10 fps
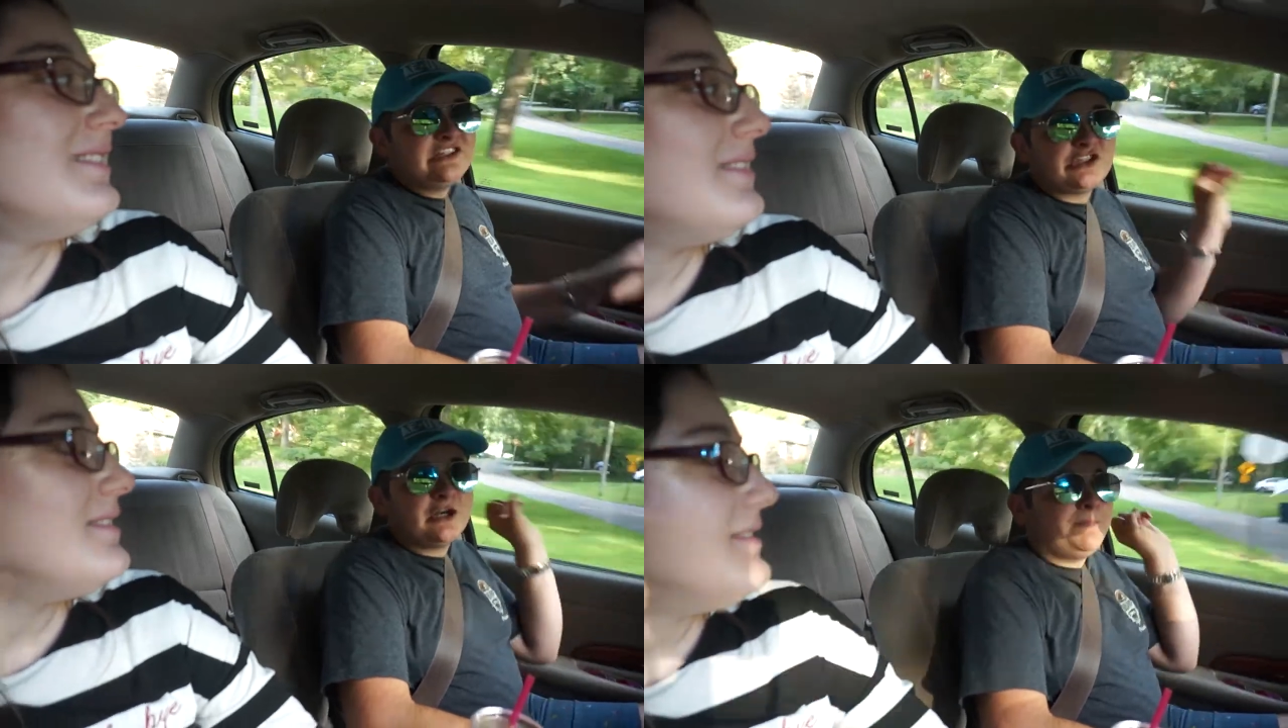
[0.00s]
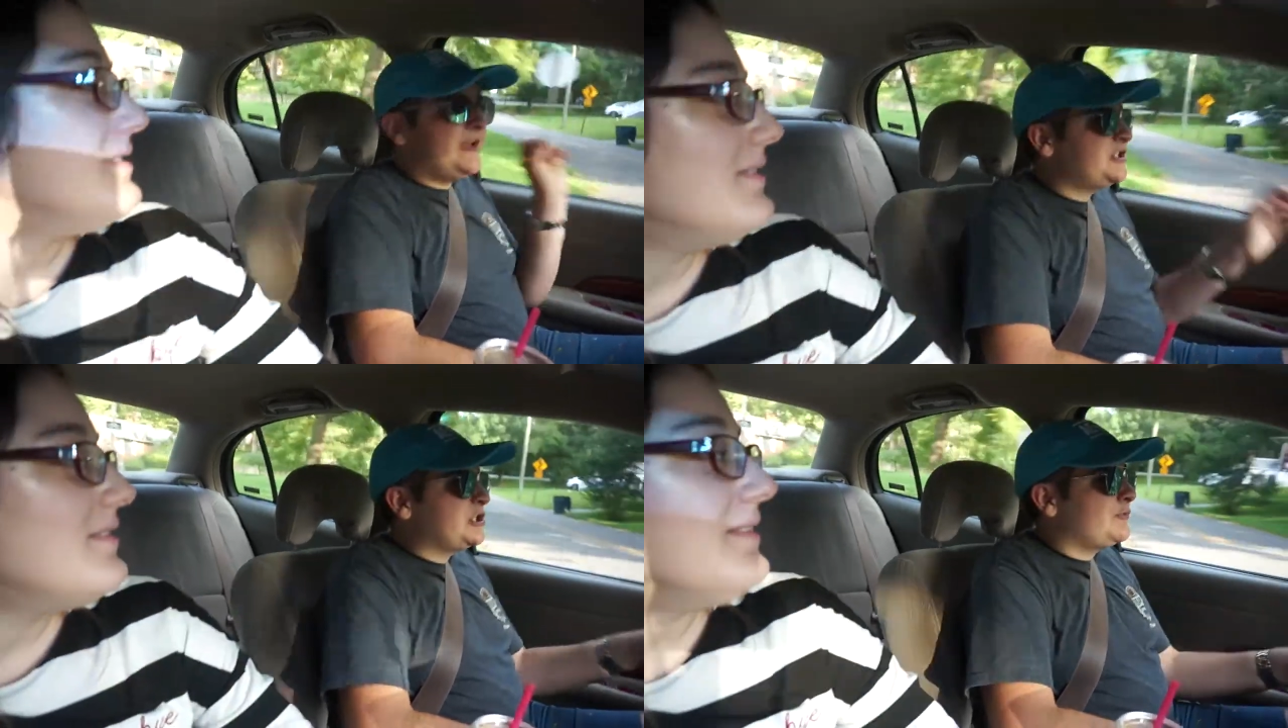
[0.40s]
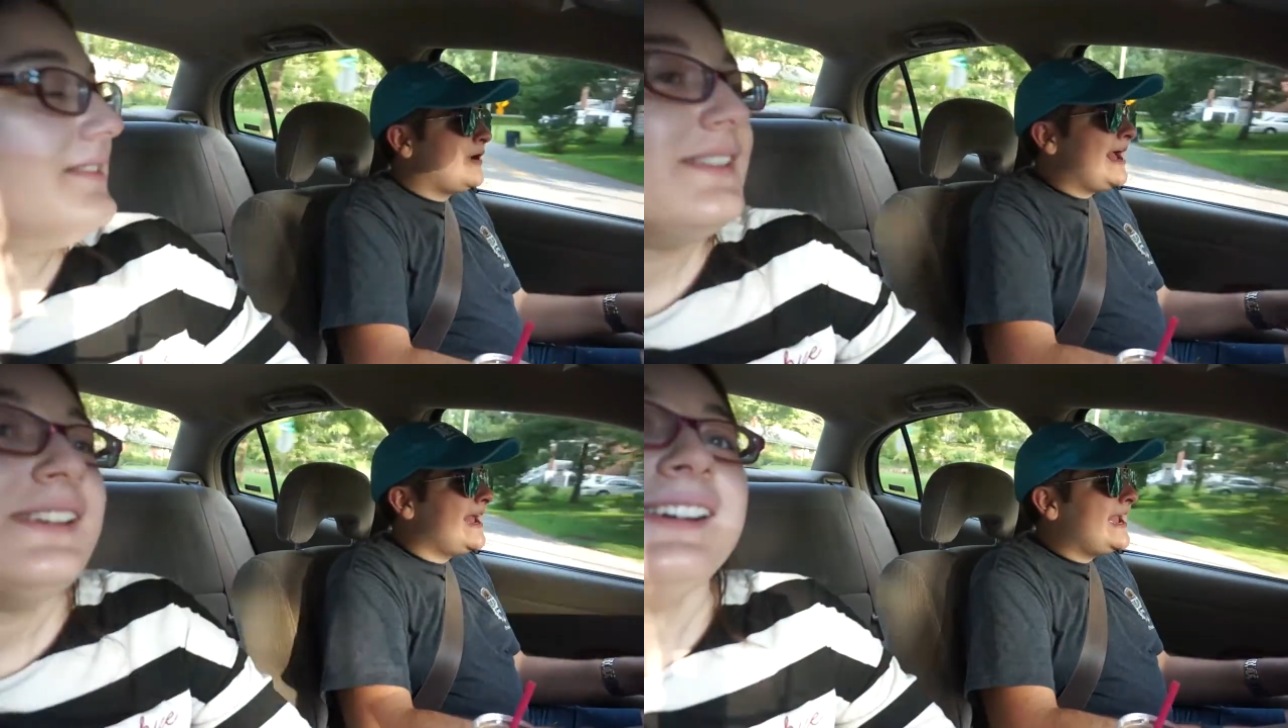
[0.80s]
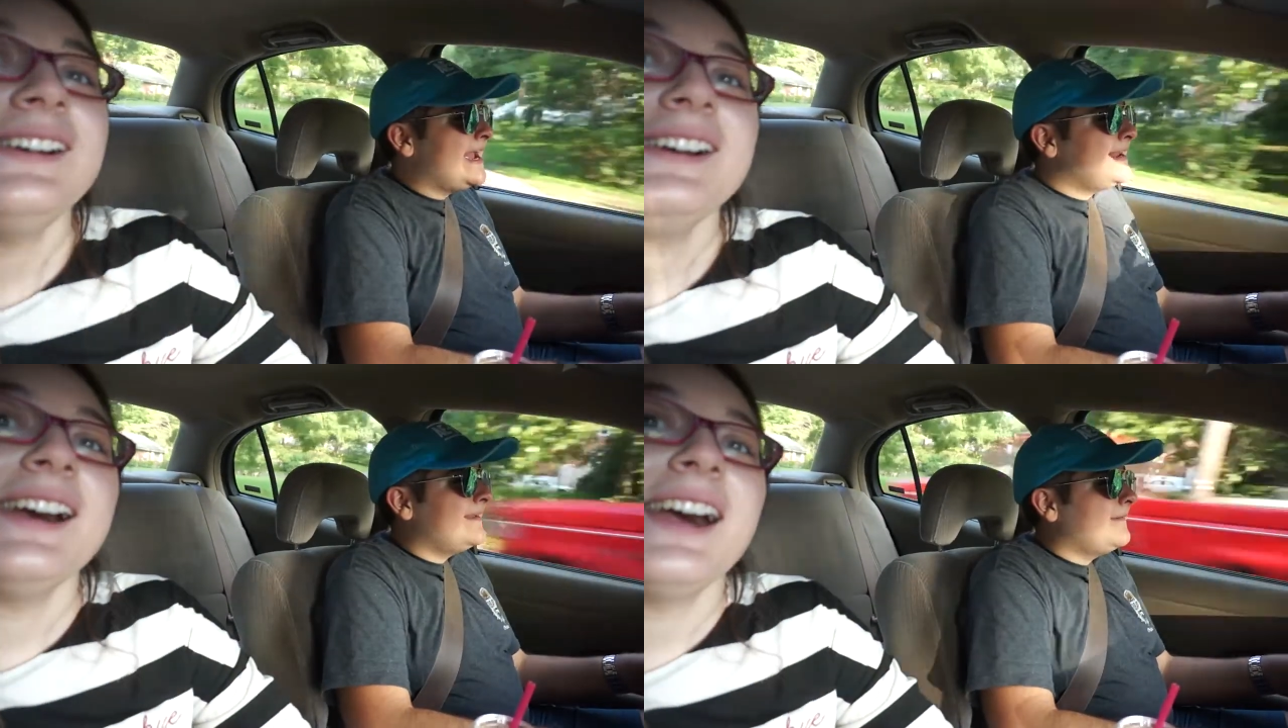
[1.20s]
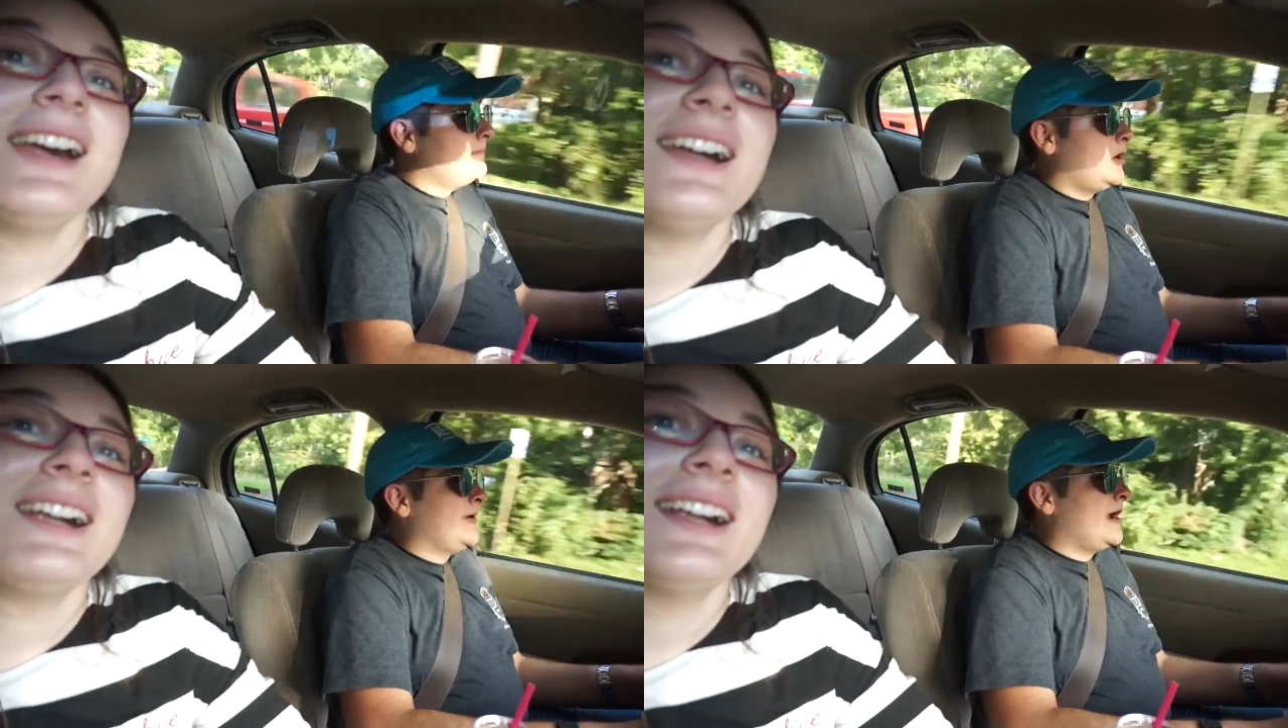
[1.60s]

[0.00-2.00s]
insert a picture right. Oh my